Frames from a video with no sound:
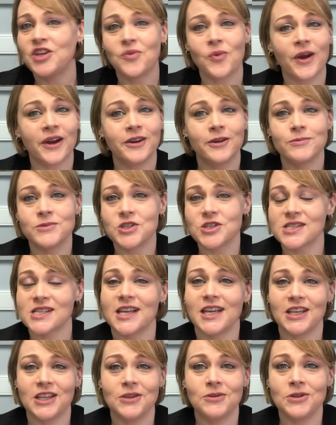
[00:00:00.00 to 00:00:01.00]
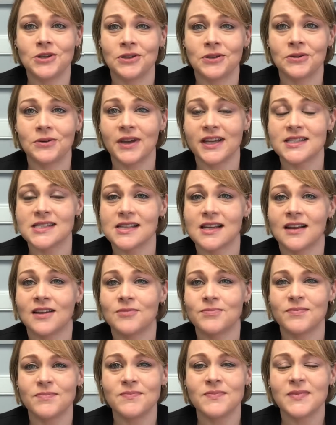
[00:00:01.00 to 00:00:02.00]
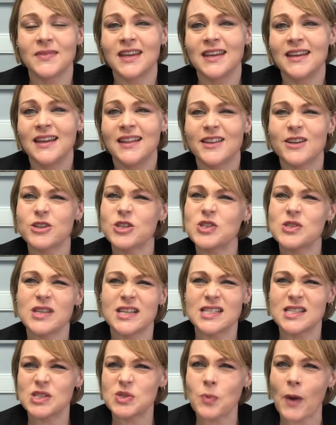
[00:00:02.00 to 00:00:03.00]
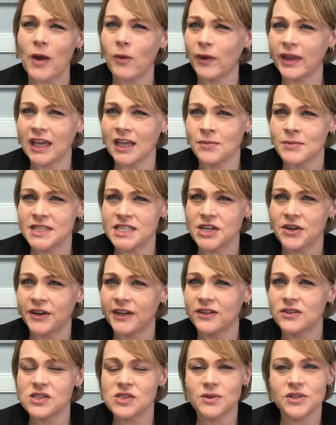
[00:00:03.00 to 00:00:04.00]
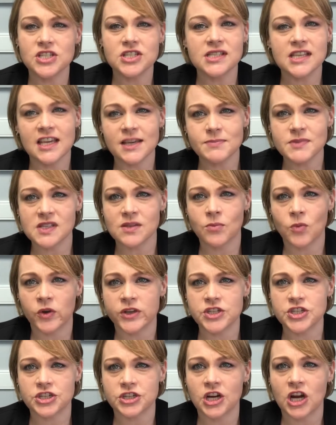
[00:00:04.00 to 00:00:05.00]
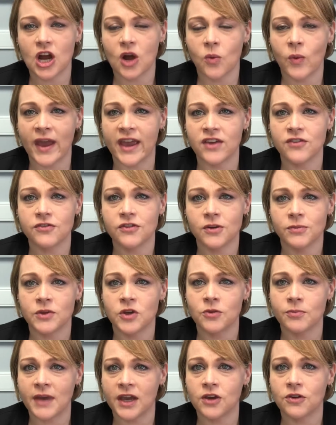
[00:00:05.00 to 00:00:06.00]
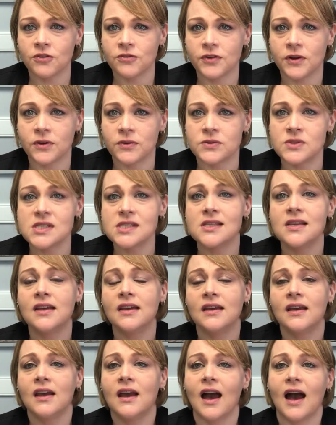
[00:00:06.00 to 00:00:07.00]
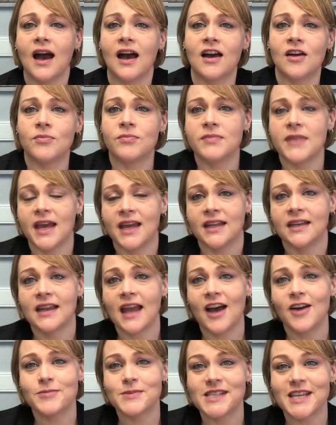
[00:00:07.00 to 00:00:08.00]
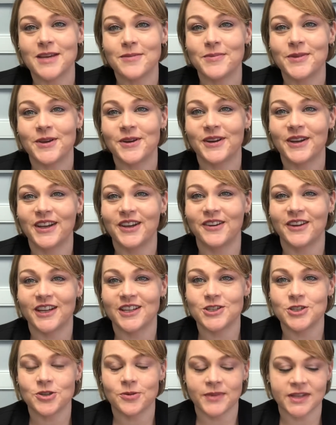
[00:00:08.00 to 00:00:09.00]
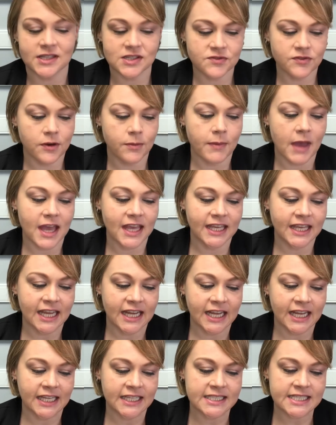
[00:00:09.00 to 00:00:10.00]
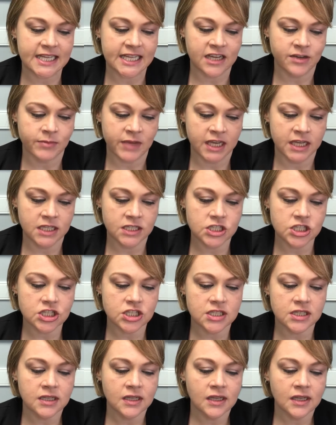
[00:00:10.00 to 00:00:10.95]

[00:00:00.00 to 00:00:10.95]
wear them just like you do. It's sweat wicking material, so it just keeps the moisture away from your microphones and helps keep your hearing instruments from getting damaged.